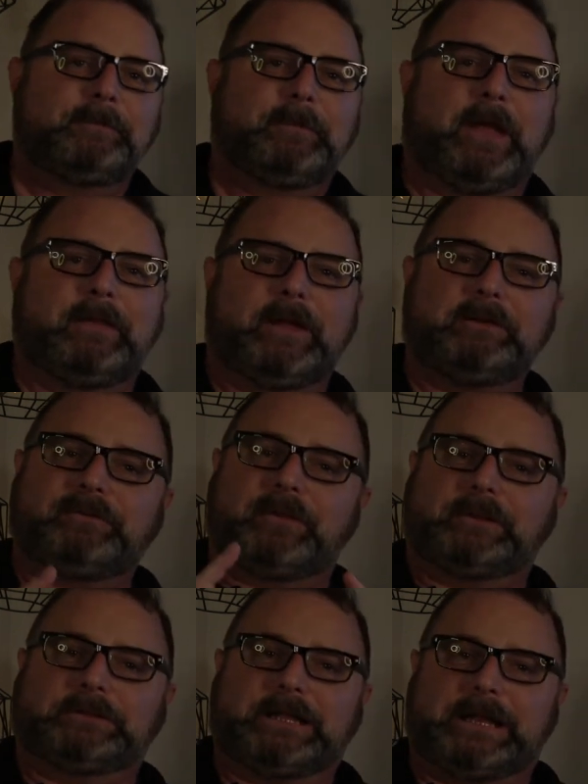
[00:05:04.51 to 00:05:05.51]
And then for
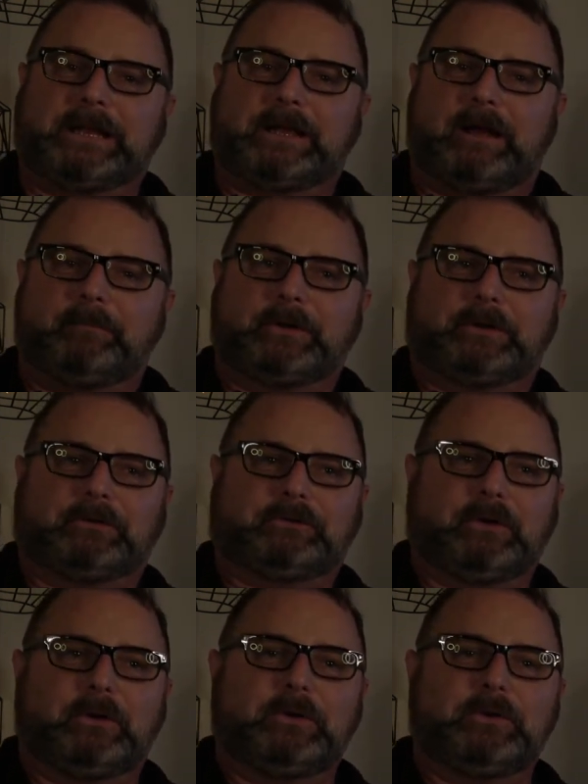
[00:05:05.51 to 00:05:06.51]
the link, I'm going to
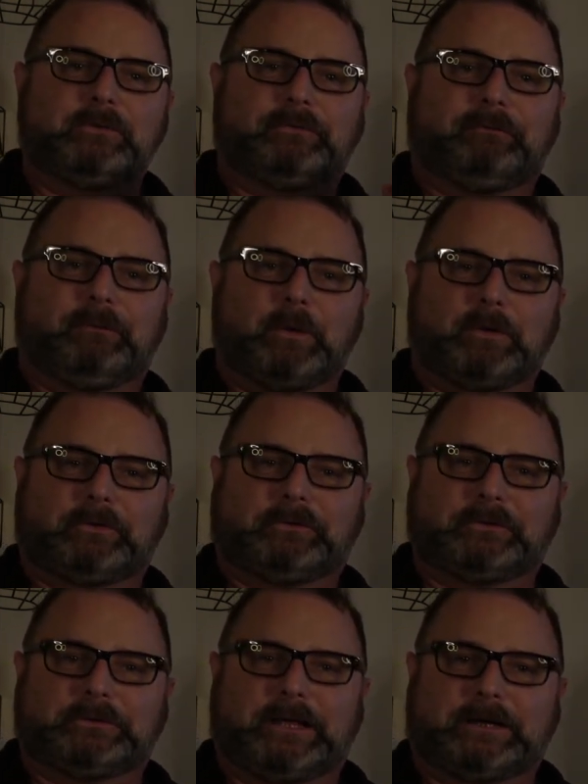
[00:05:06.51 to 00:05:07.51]
show you 4
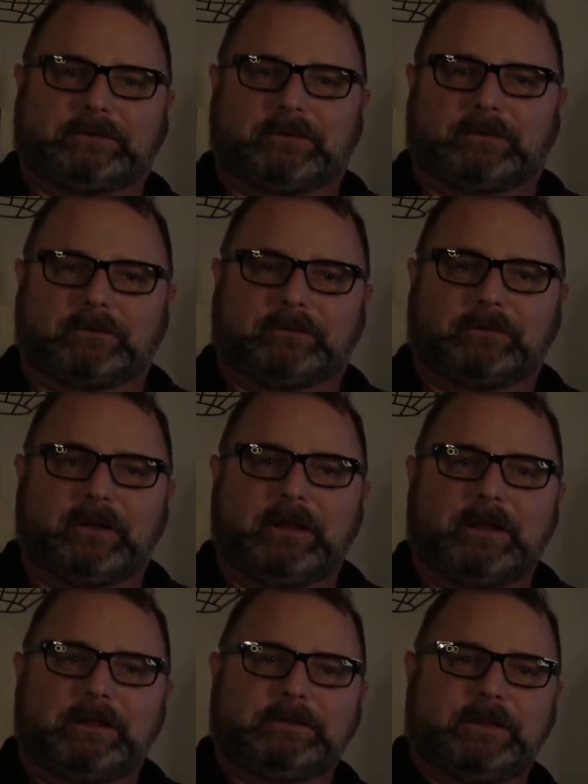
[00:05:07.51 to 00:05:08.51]
selectors
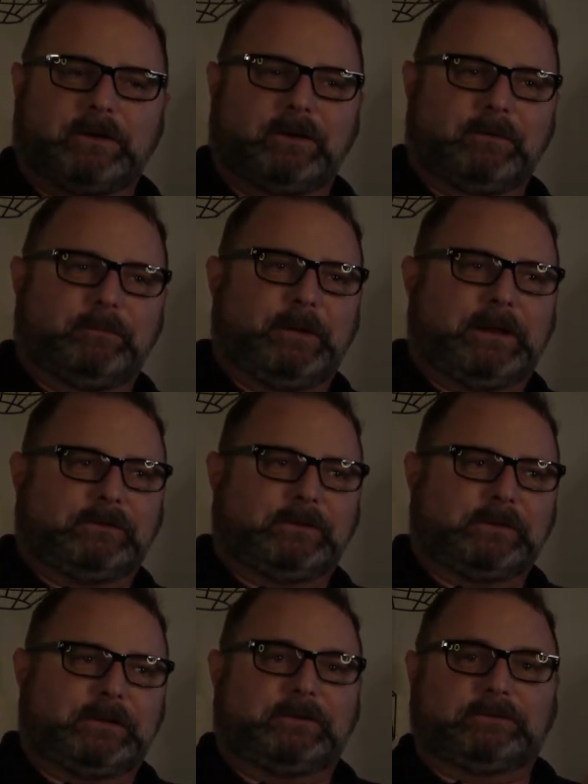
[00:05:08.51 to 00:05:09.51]
that are
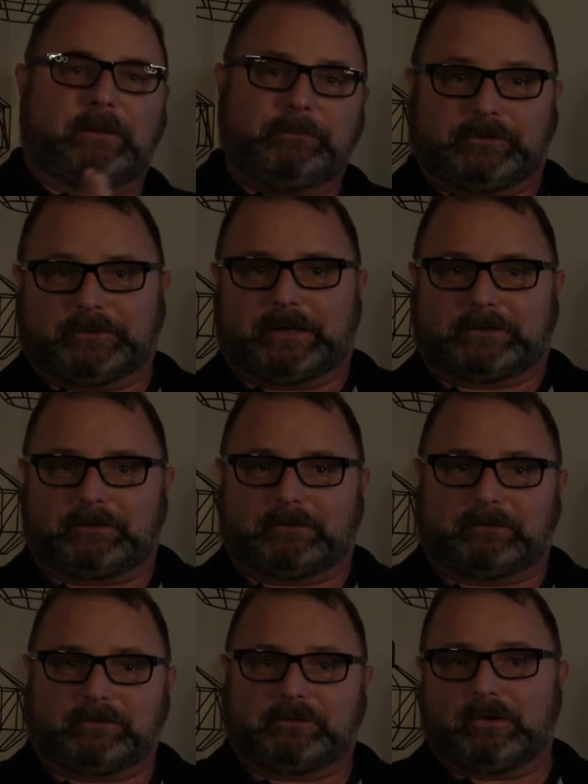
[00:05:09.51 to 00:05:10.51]
basically
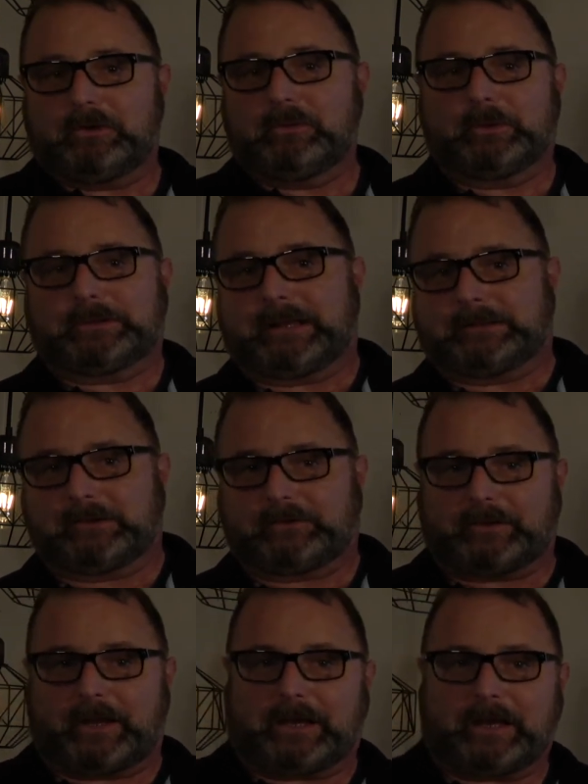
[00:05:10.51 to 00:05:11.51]
sub-selectors and show you what that looks
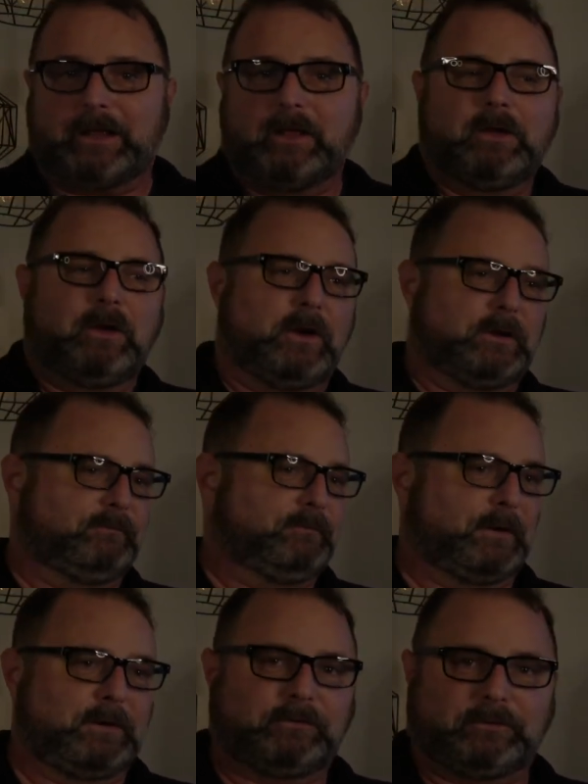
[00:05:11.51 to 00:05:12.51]
like on a
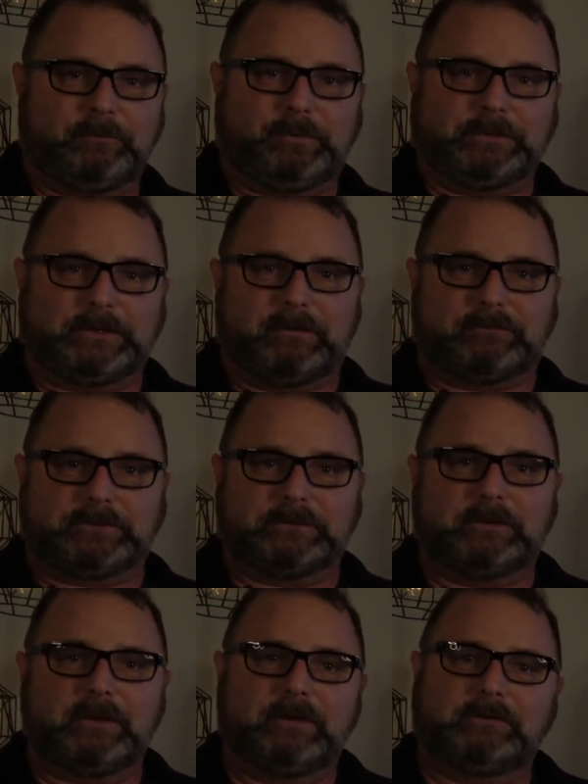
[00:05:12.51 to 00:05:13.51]
very simple level
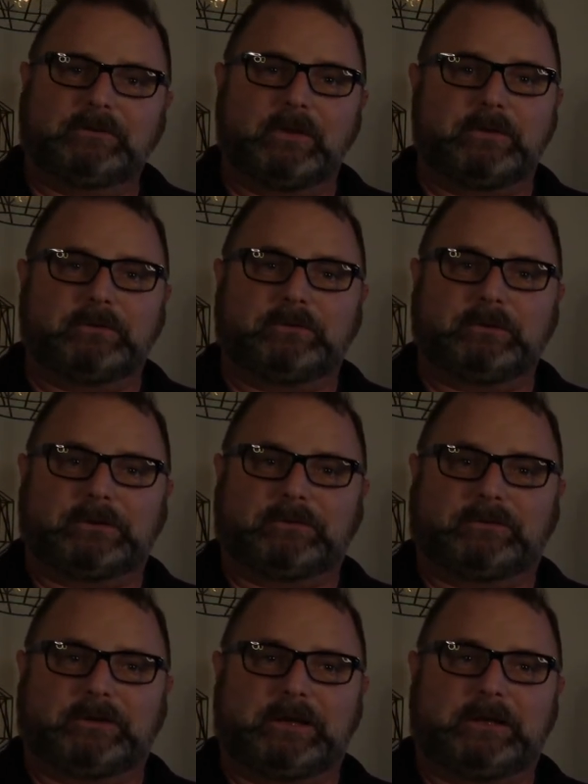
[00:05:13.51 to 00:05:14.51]
so that you can
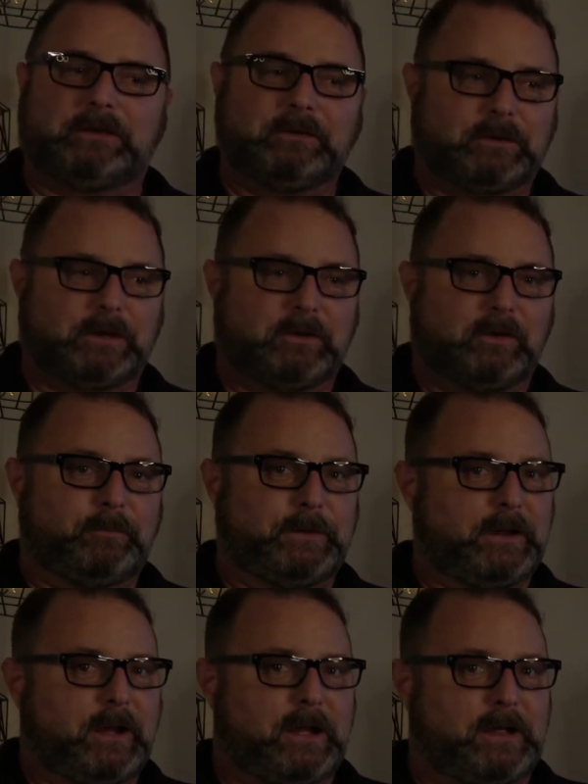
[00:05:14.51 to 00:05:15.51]
see you can go
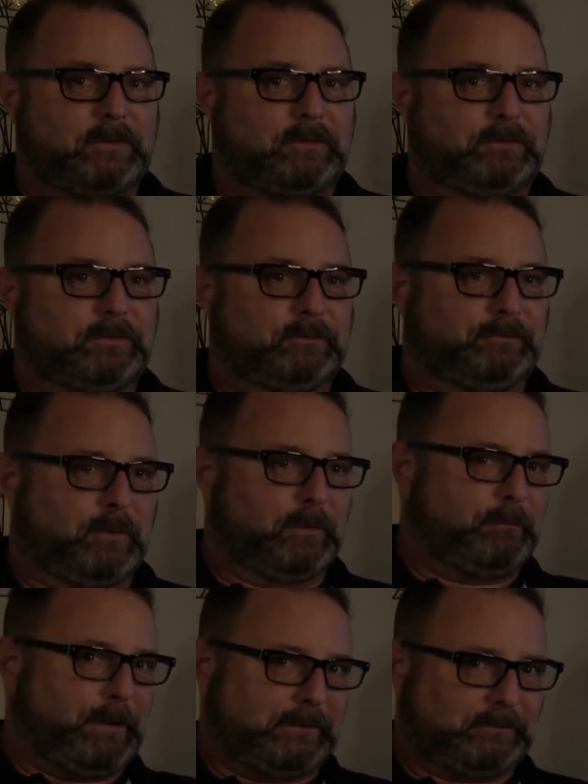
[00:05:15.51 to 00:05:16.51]
beyond the 4
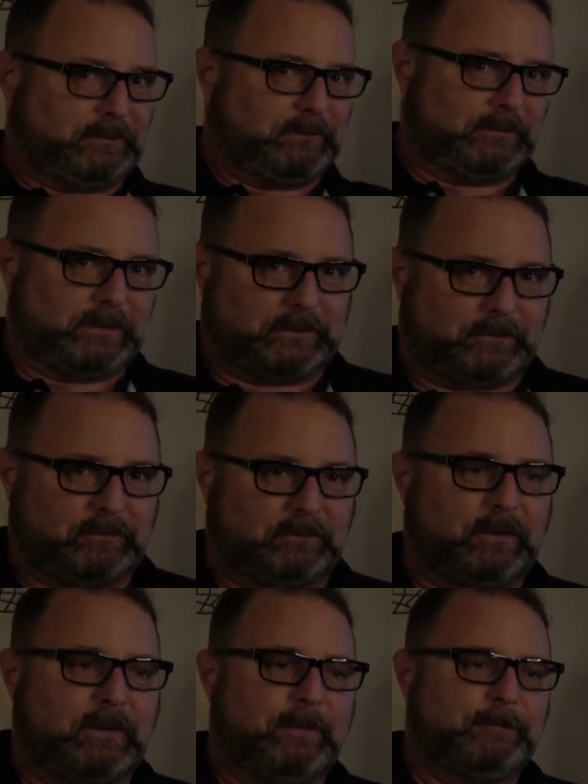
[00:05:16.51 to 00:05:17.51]
basic
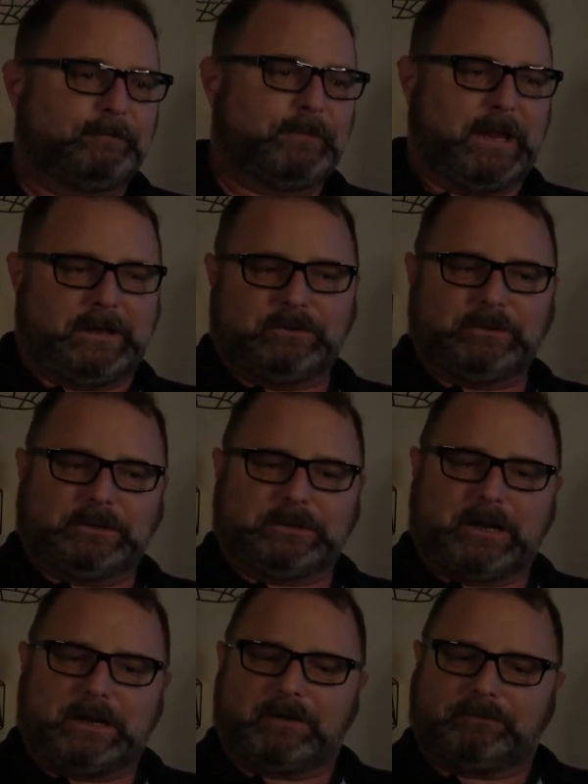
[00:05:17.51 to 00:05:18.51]
selectors and you can
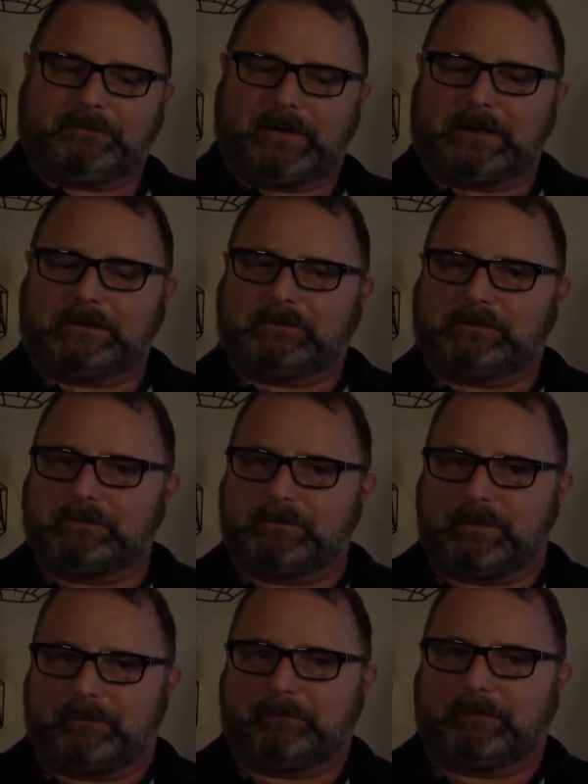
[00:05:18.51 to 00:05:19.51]
kind of fine tune
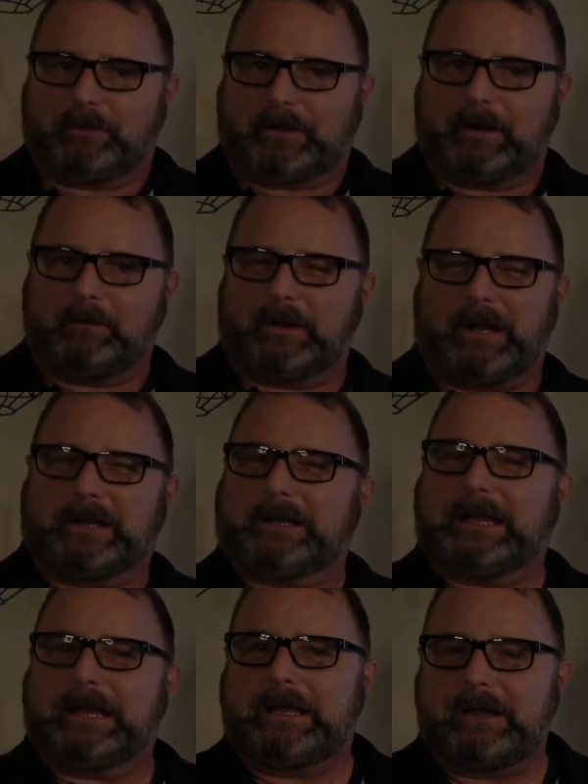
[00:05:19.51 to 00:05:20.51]
them. Okay, we're not going
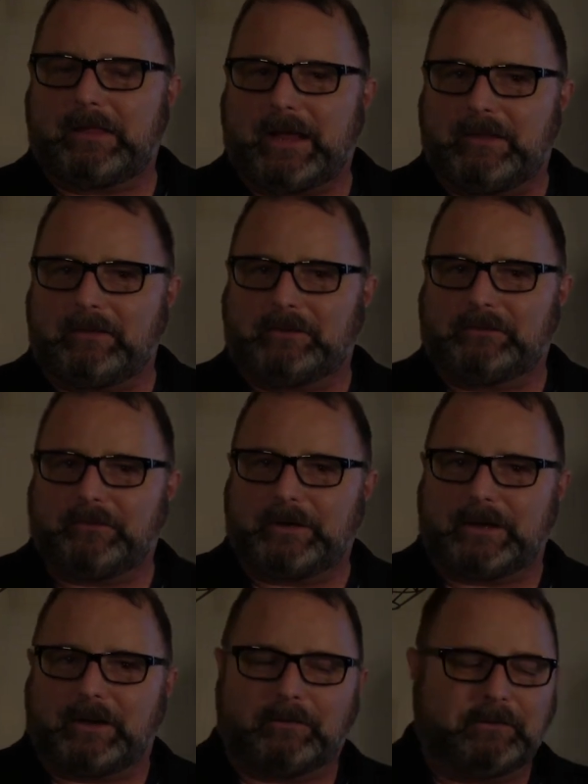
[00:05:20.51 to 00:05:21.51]
to get into that in this
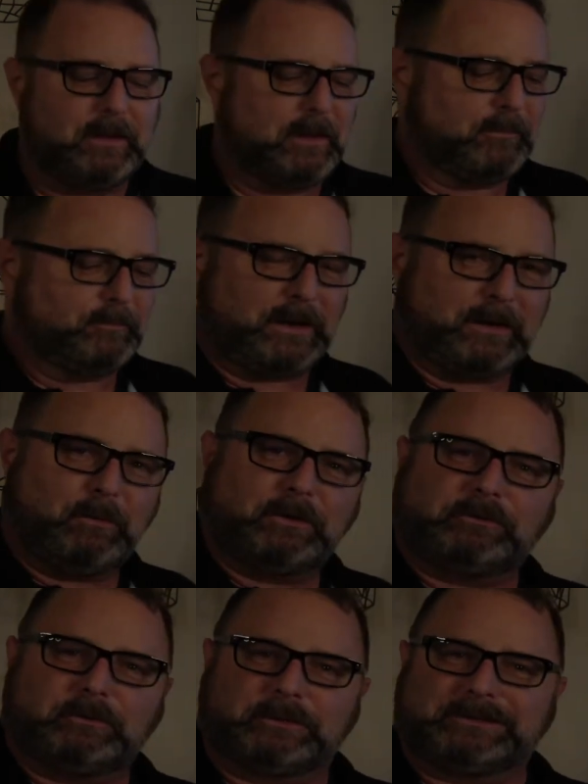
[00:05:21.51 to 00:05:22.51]
video, but I
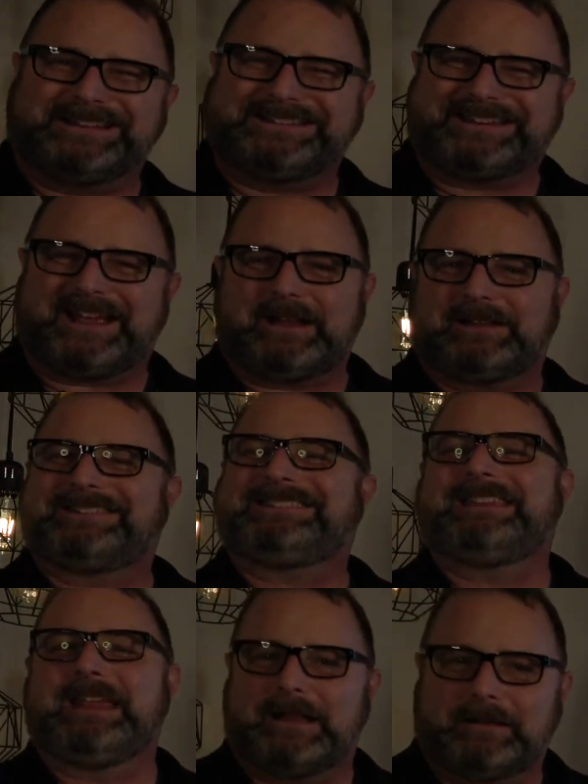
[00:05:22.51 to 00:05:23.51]
want you to at least kind of
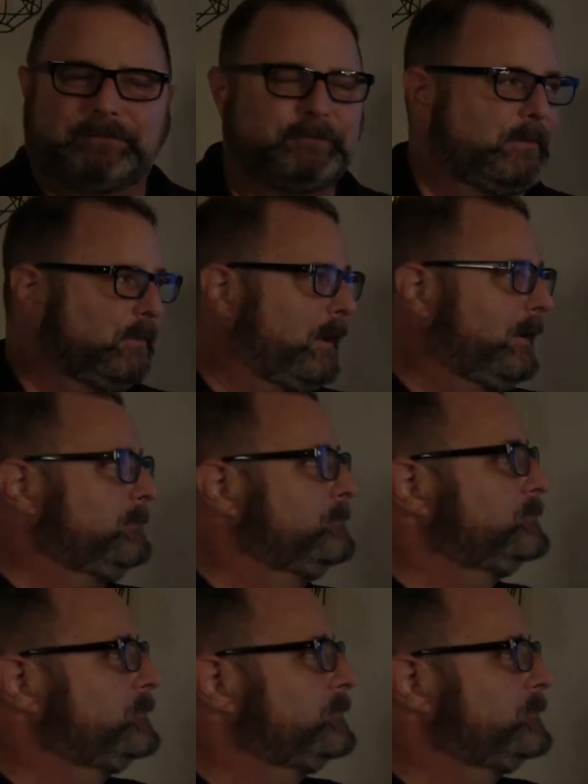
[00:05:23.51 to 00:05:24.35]
see it, okay?